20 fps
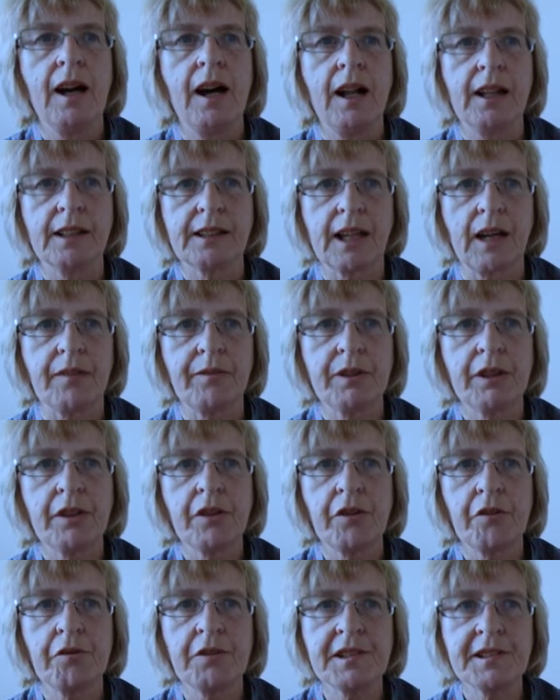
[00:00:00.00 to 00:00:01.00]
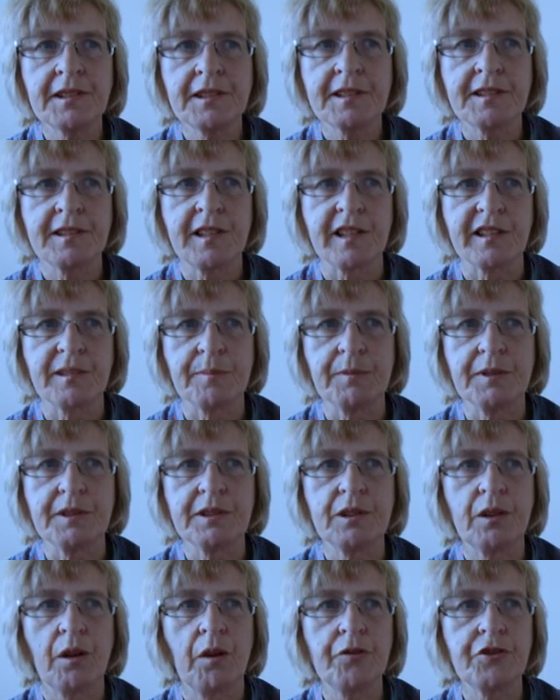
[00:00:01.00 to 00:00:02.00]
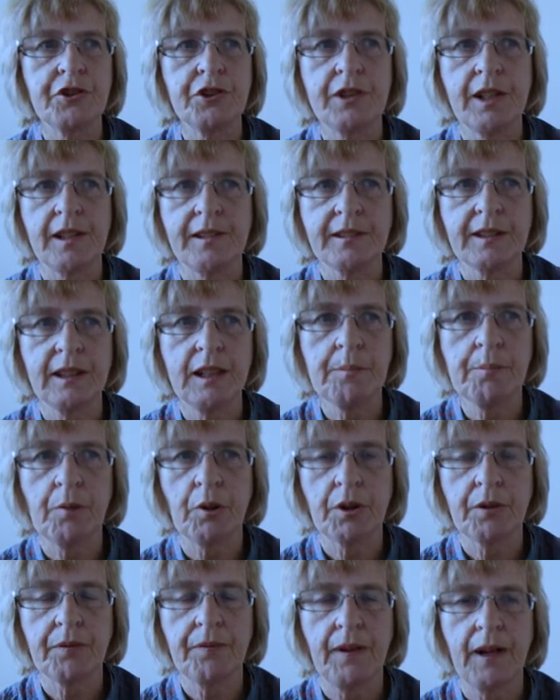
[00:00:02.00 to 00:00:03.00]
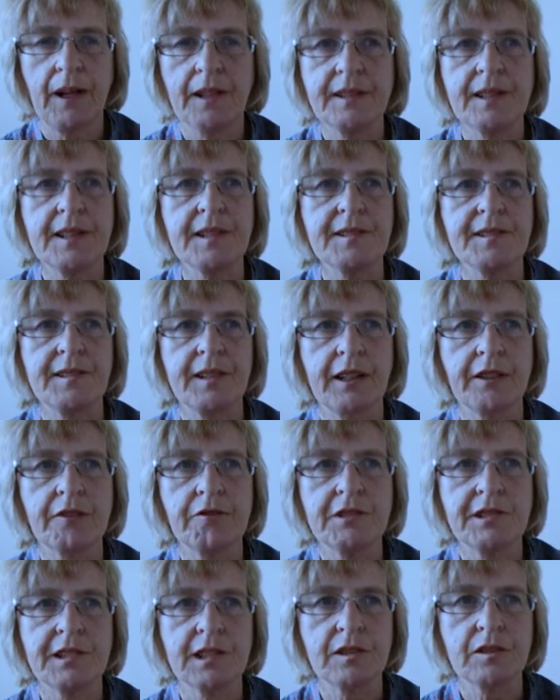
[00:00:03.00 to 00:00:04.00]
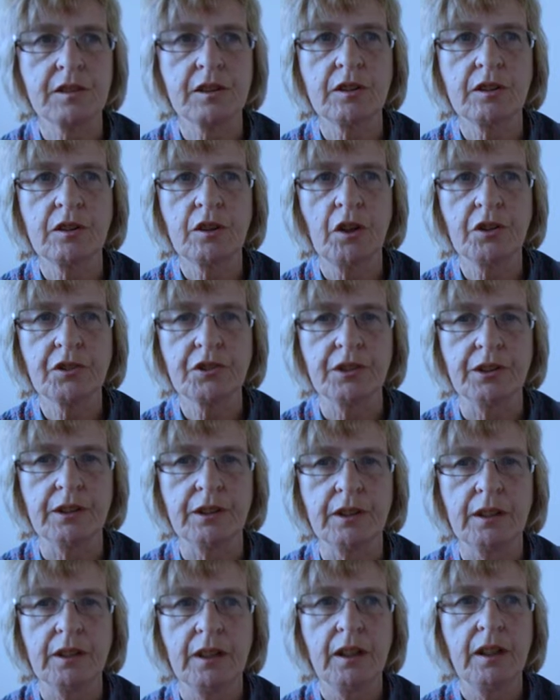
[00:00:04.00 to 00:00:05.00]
I'll cover the risk assessment of genetically modified insect-resistant cotton,